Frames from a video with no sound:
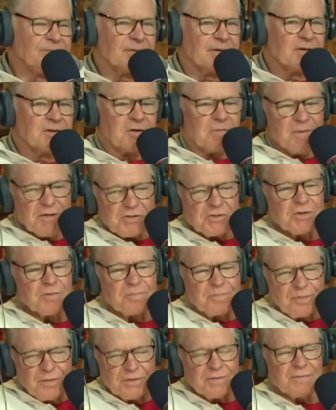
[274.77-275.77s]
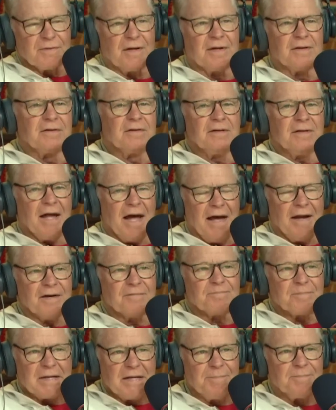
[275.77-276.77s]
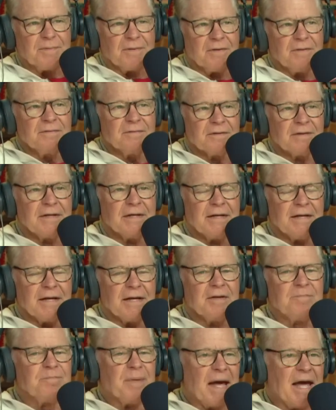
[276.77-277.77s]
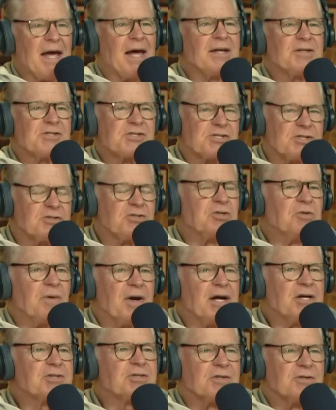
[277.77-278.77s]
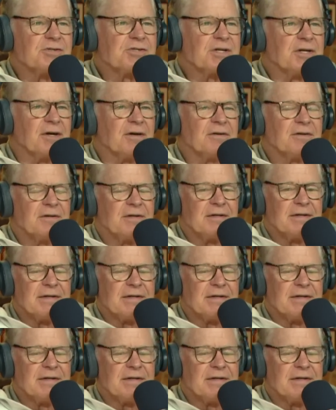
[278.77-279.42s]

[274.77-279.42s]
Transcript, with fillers: The commissioner put a lot of people in bad situations here.